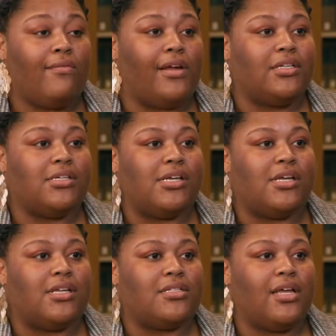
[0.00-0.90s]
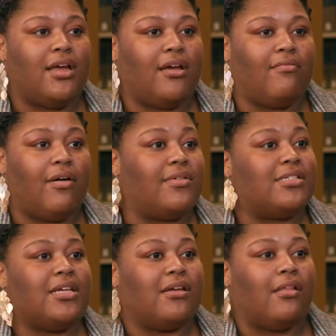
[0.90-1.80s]
which is um, what we
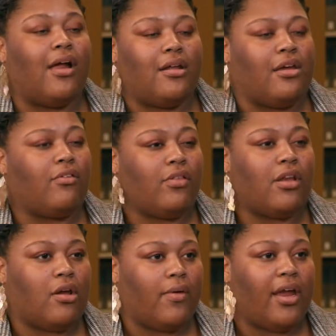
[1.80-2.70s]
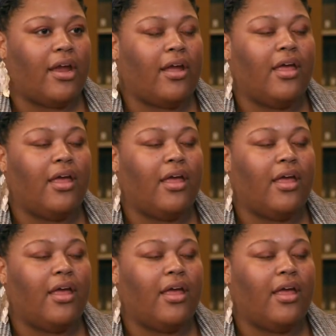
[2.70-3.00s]
see a lot of youth doing.